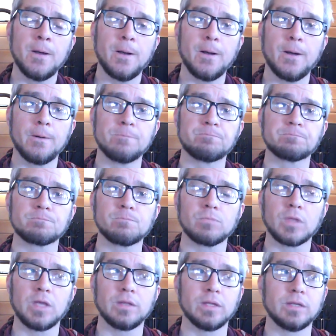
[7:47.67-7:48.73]

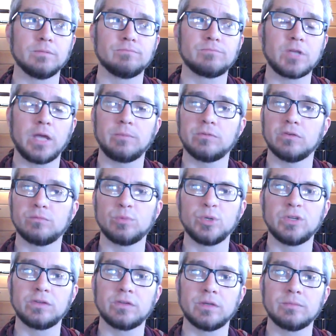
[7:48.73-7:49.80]
And then types of
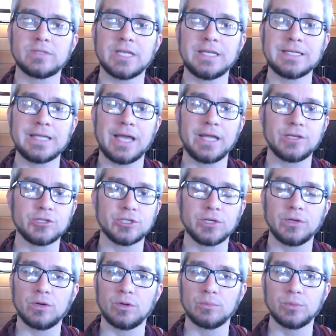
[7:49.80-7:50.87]
Buddhism, Tendai and
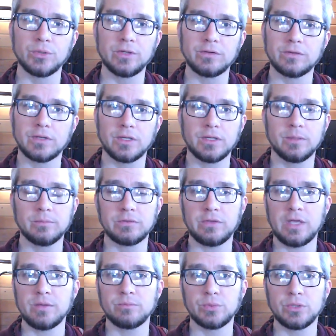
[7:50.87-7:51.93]
Shingon Buddhism,
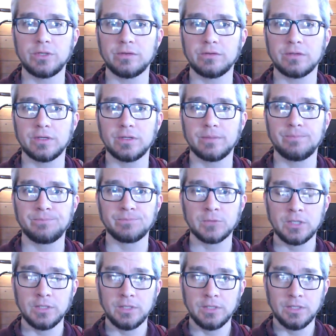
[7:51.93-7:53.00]
Zen Buddhism,
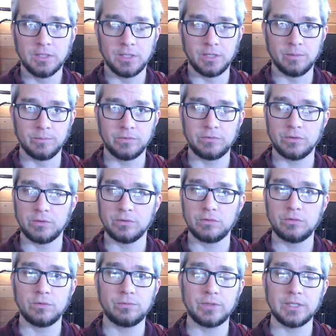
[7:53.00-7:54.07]
certain
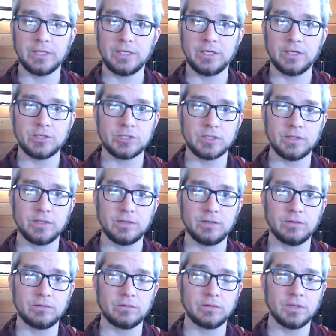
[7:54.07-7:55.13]
Sufi
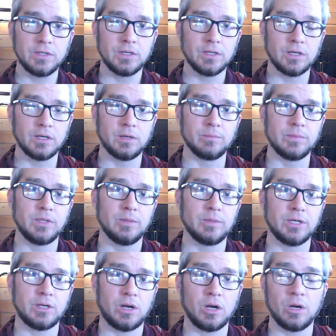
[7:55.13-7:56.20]
lineages,
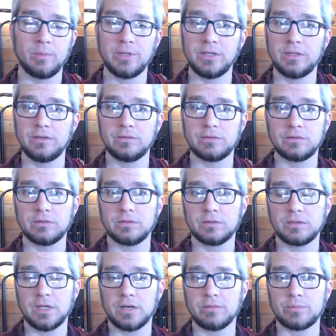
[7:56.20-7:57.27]
Ibn Arabi's
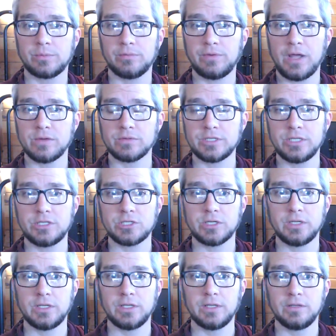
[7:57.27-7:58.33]
kind of profound
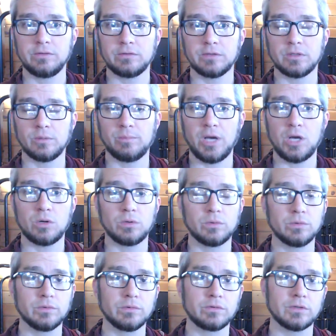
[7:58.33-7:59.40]
teachings, and the
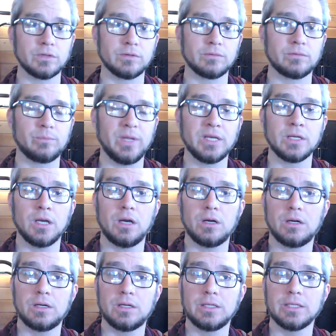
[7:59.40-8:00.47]
Baols of
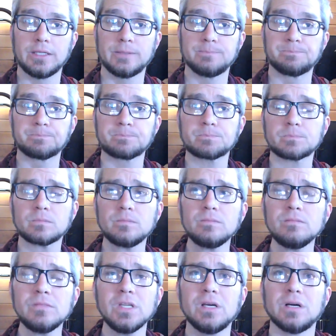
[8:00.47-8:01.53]
Bengal,
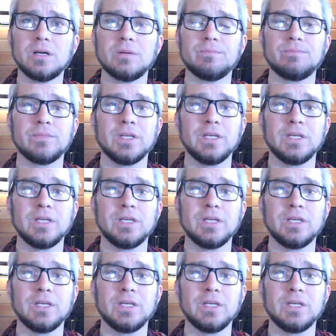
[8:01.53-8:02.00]
and